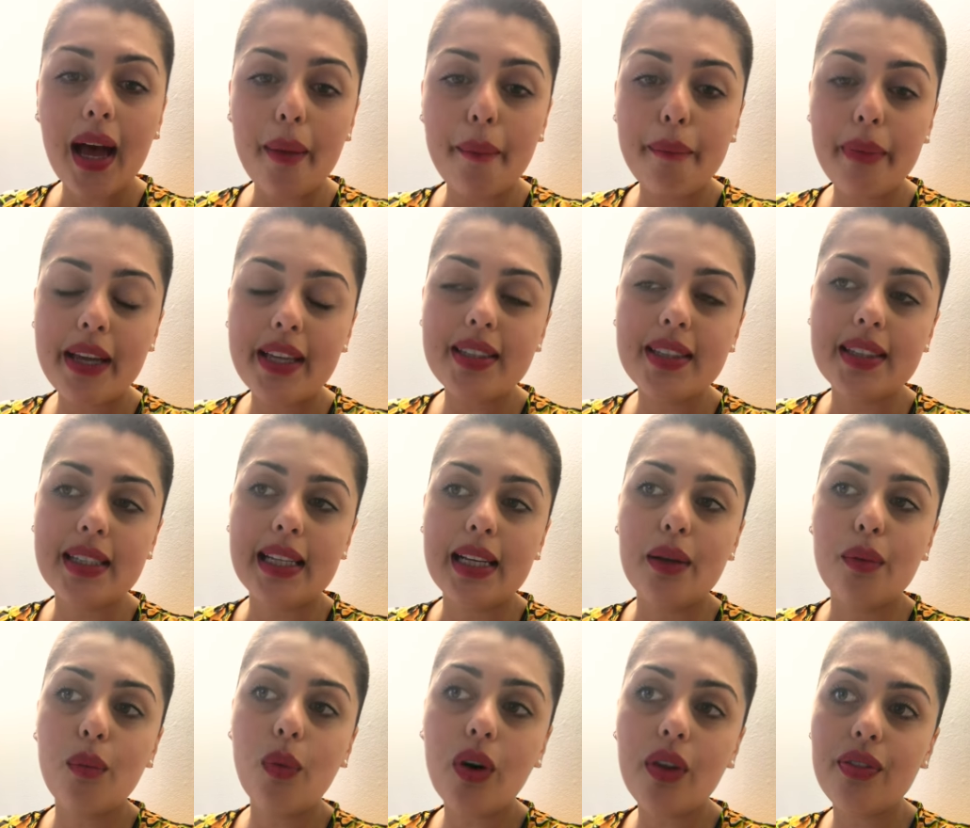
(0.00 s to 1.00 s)
And
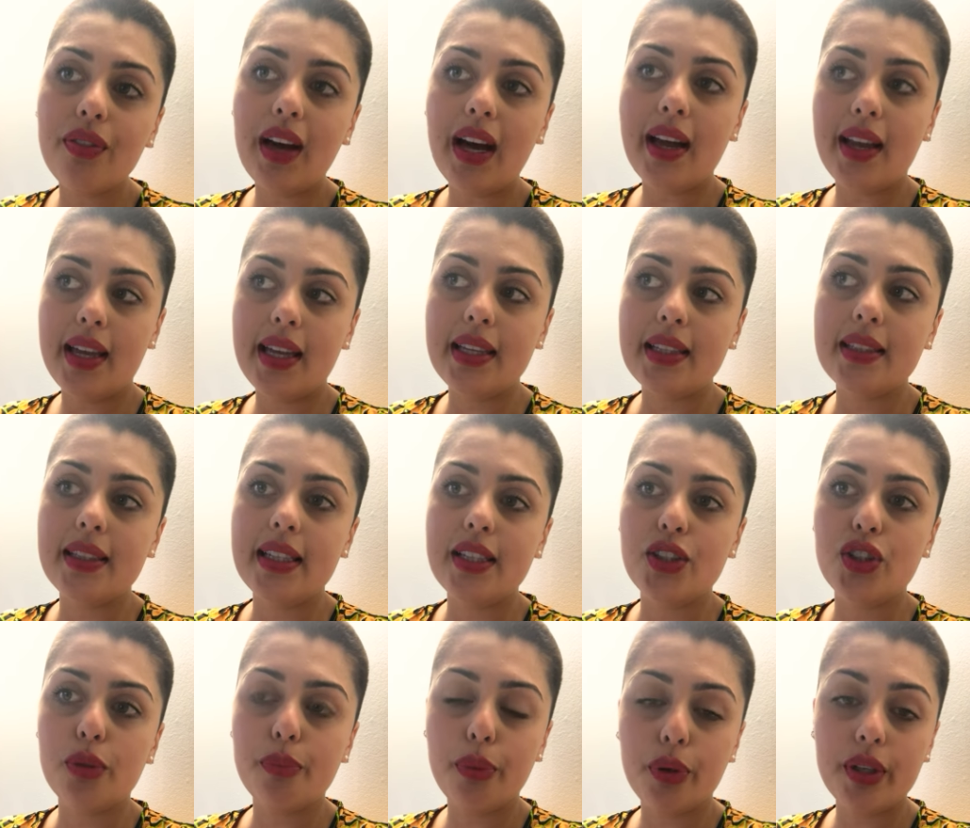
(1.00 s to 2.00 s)
basically what that
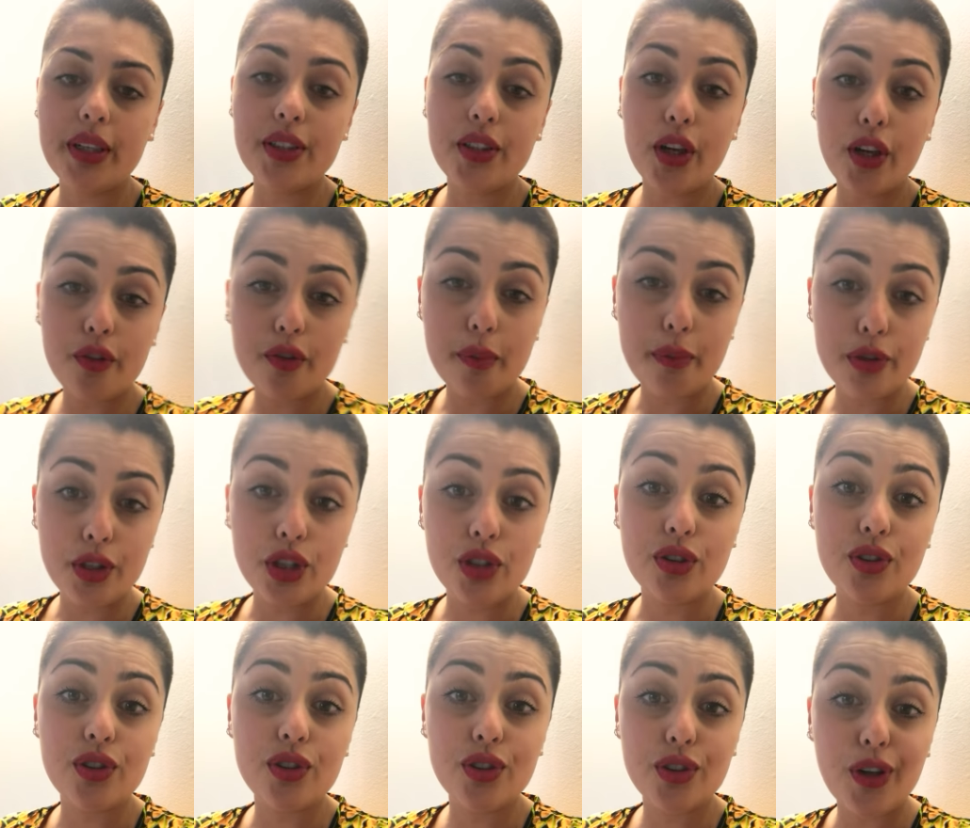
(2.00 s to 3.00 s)
is your body's
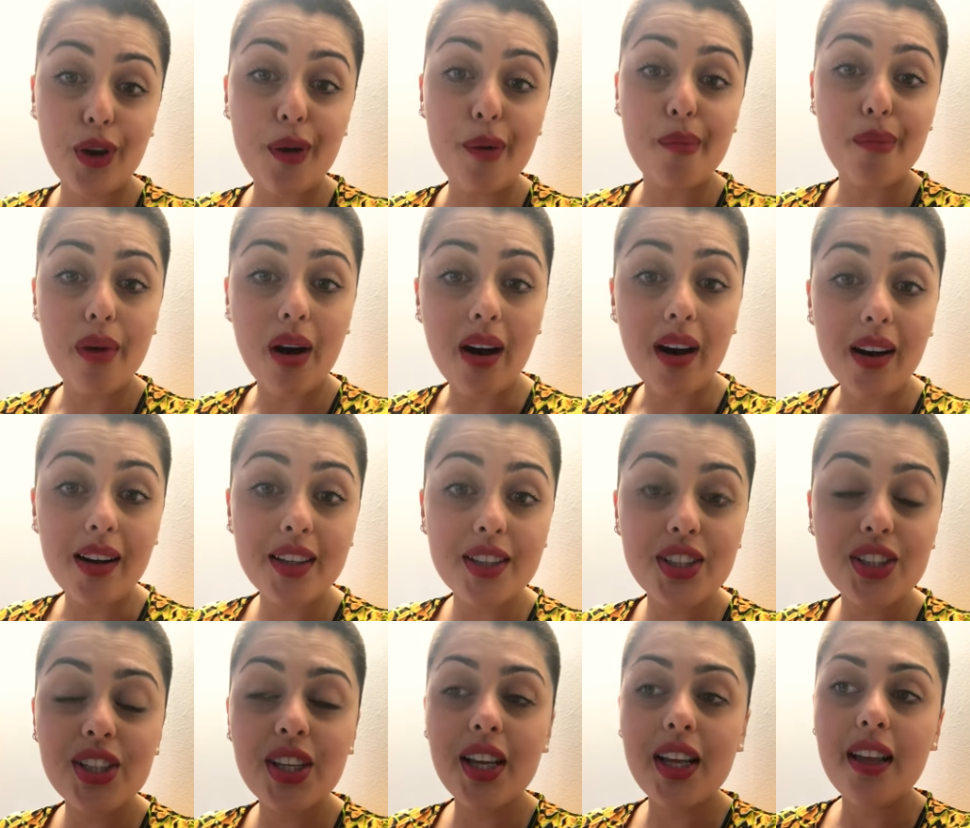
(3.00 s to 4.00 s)
overproduced so
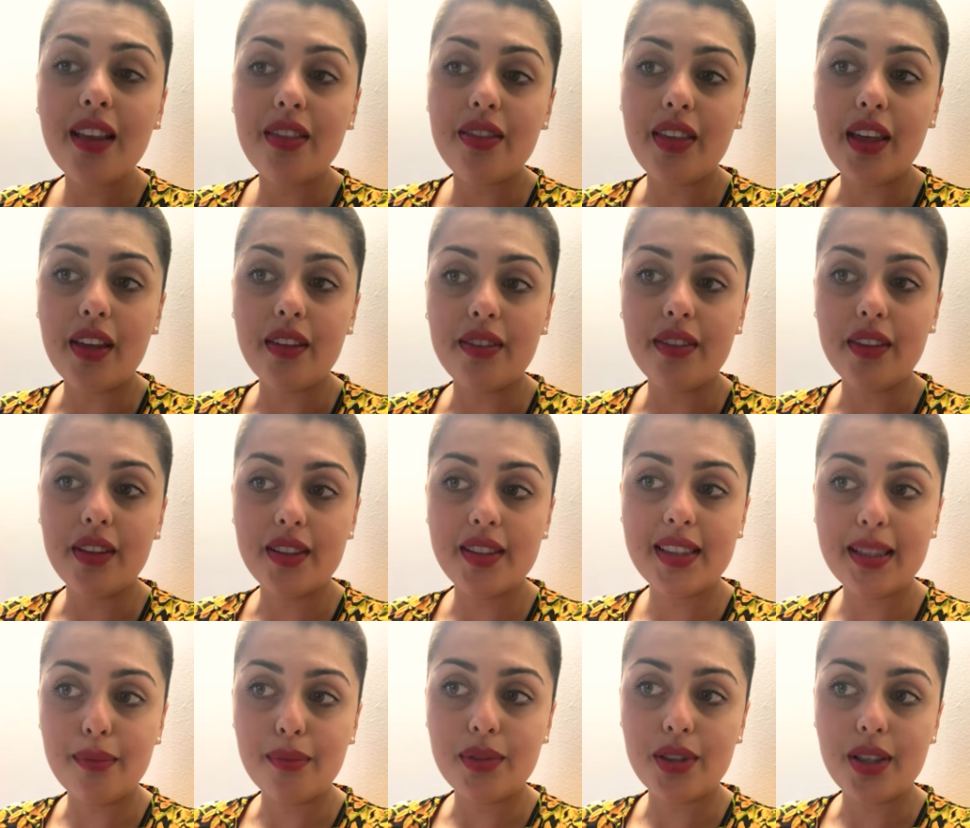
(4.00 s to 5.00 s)
much that the
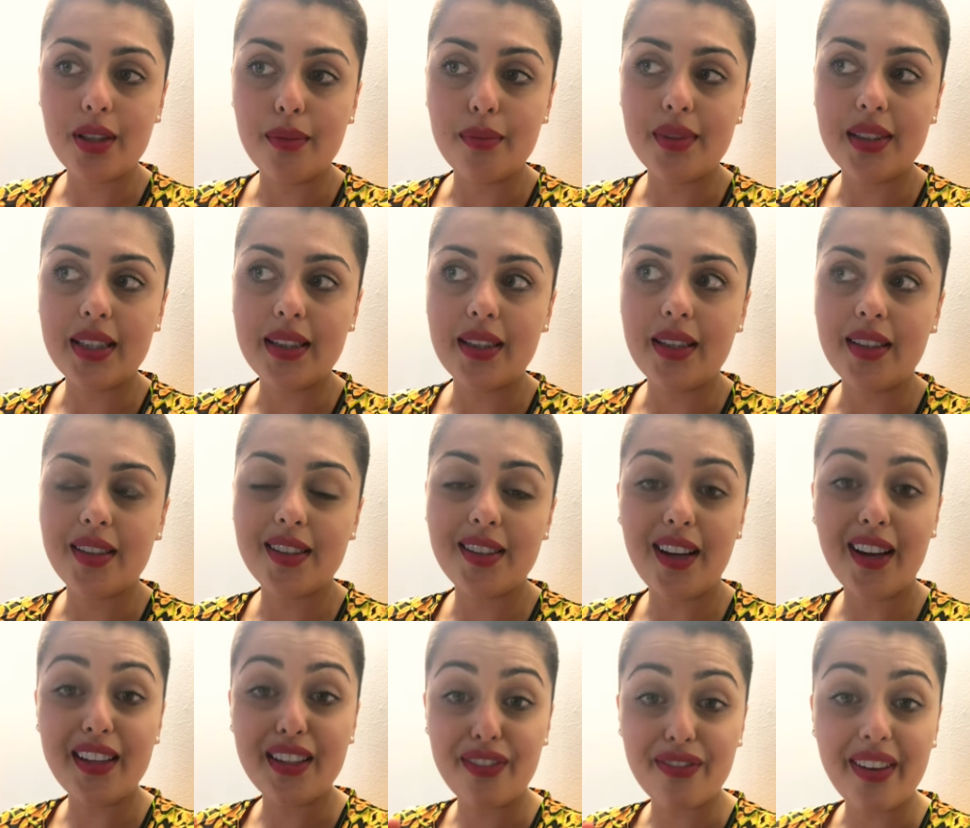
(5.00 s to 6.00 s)
symptoms and the
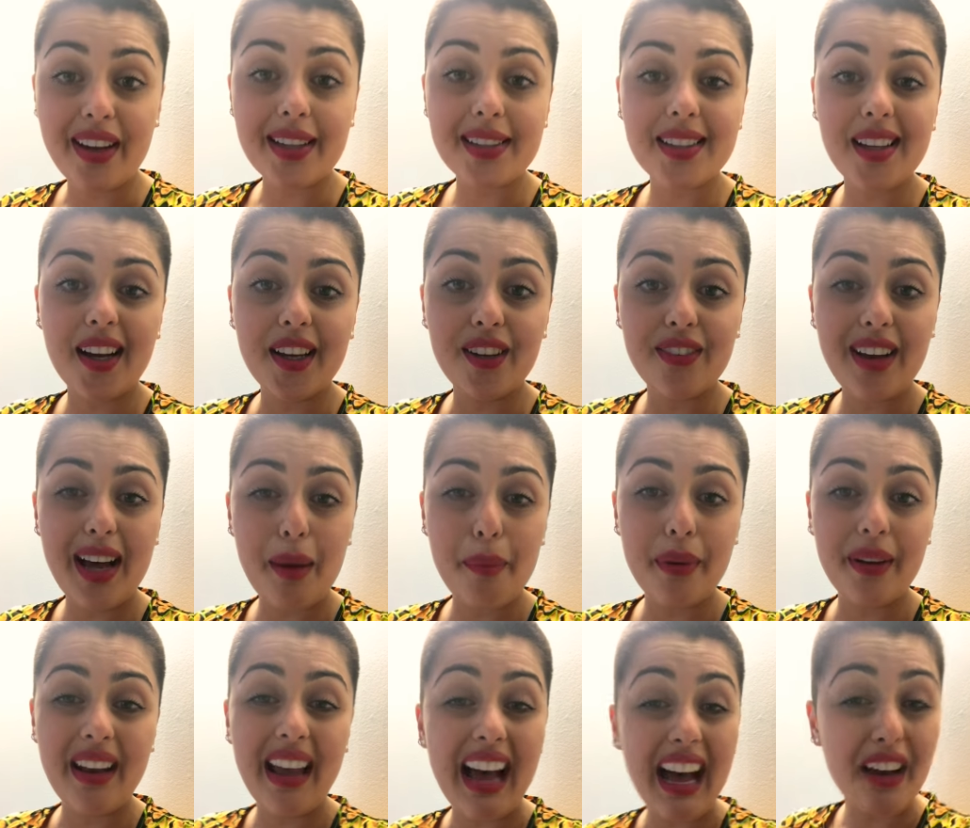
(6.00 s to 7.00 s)
side effects kind of
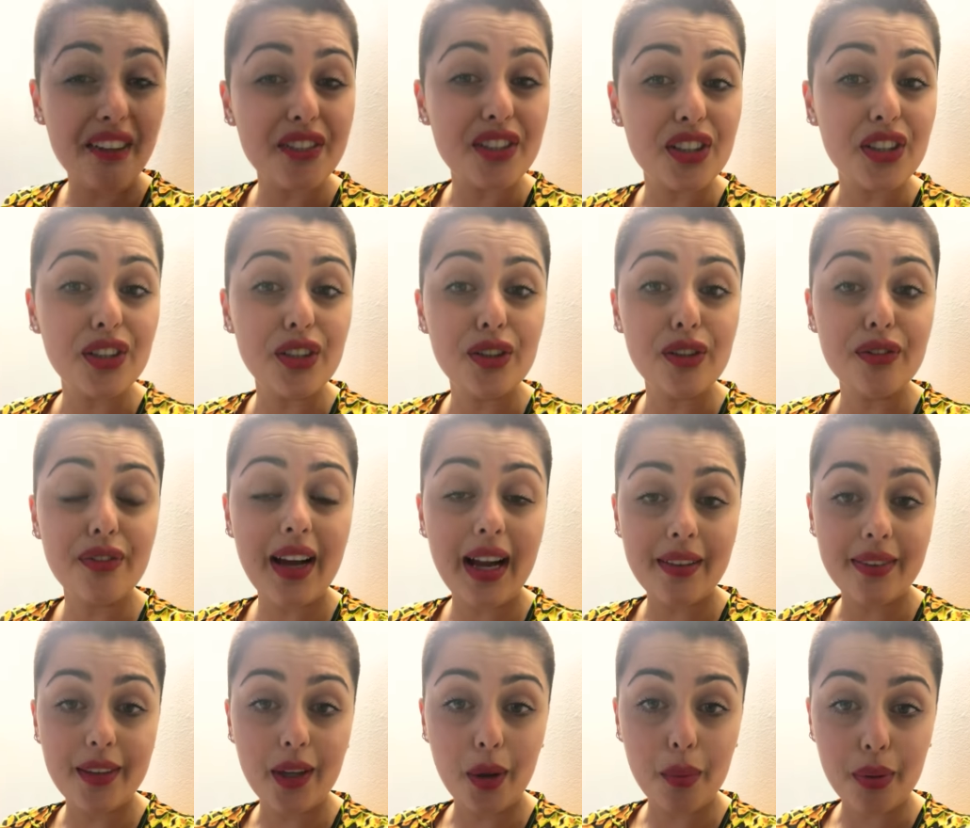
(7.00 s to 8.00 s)
happen after you've
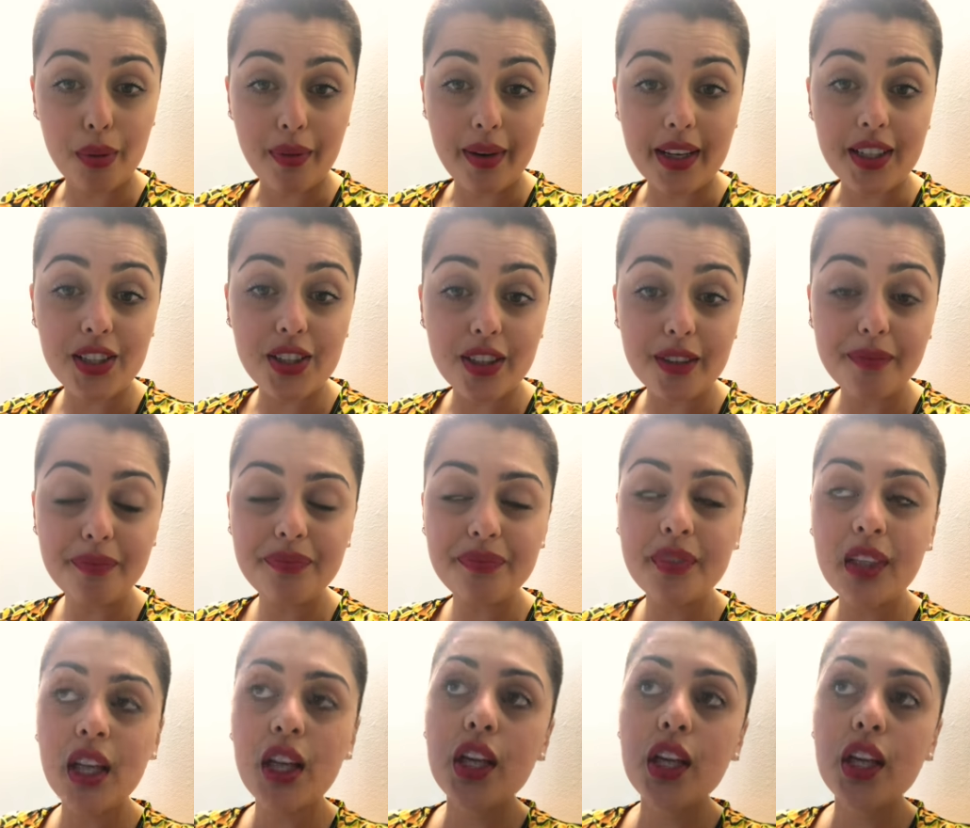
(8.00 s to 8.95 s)
had the operation.